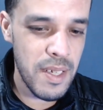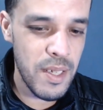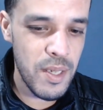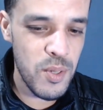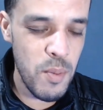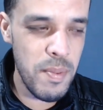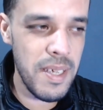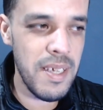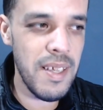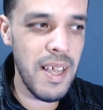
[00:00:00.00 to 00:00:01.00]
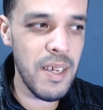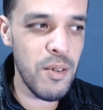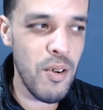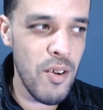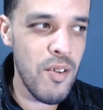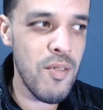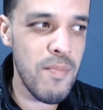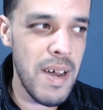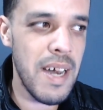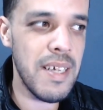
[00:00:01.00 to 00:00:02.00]
So be like, oh
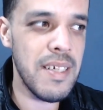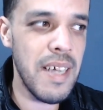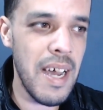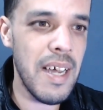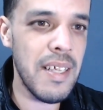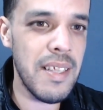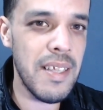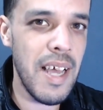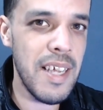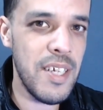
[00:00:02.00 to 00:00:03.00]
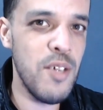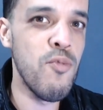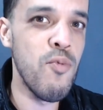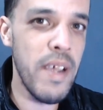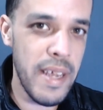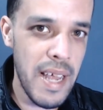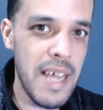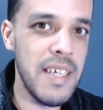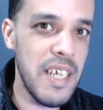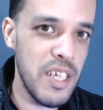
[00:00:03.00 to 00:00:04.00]
my God. She win,
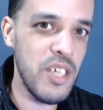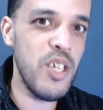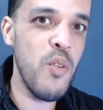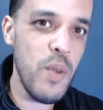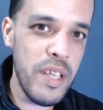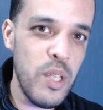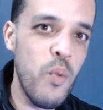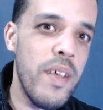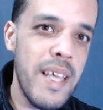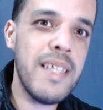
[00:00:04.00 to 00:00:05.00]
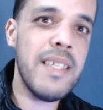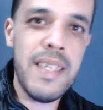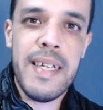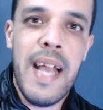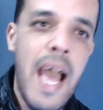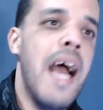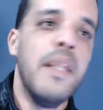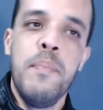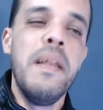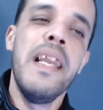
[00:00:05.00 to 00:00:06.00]
she will do it. That I can't
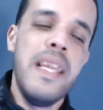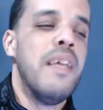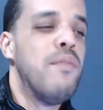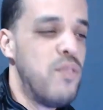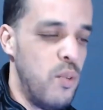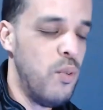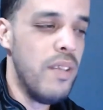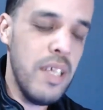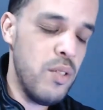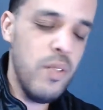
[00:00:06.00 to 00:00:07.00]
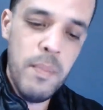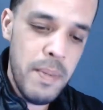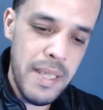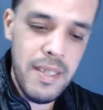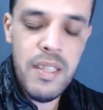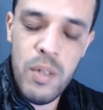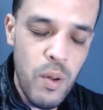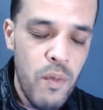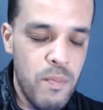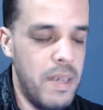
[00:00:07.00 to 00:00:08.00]
believe. So that will be title
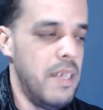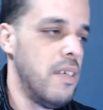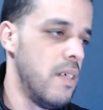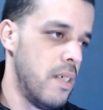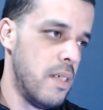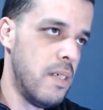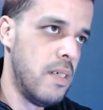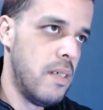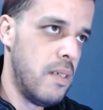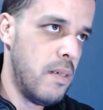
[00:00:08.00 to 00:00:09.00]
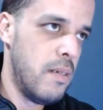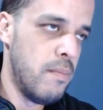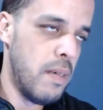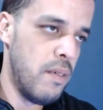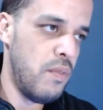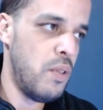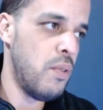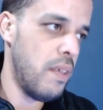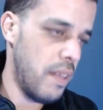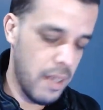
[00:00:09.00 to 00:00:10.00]
of my video, I
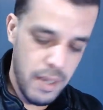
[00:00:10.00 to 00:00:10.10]
think.